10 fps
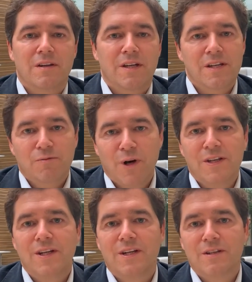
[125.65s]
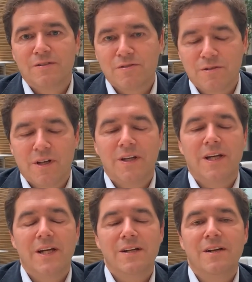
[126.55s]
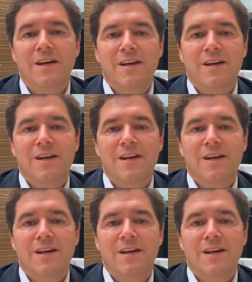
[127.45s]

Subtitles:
1 year to another year